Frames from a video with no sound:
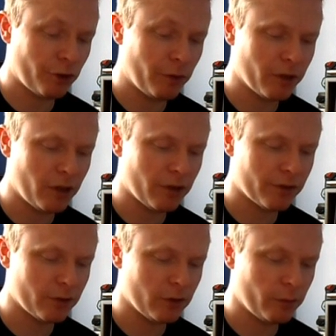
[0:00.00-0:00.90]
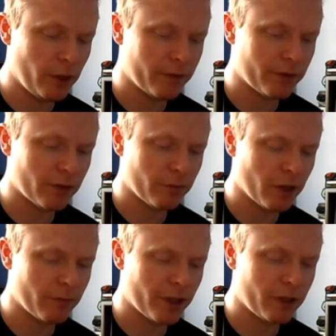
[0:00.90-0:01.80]
Dreamcast, or whatever
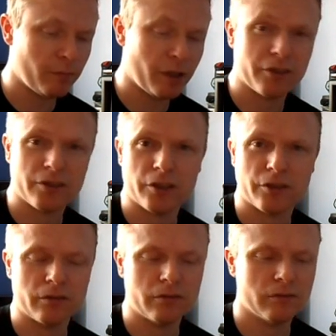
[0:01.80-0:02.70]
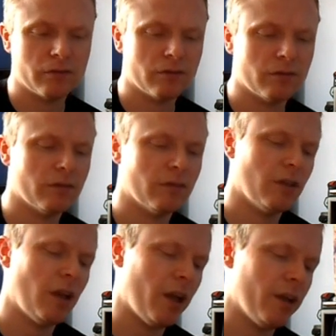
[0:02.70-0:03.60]
system comes out on PlayStation.
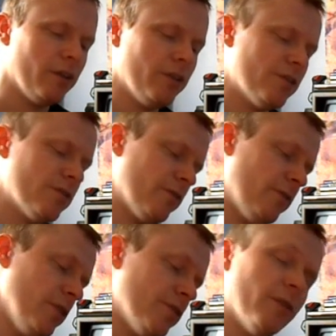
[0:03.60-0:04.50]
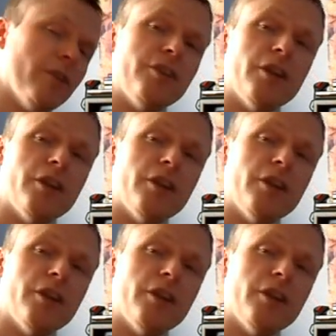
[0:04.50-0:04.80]
This is for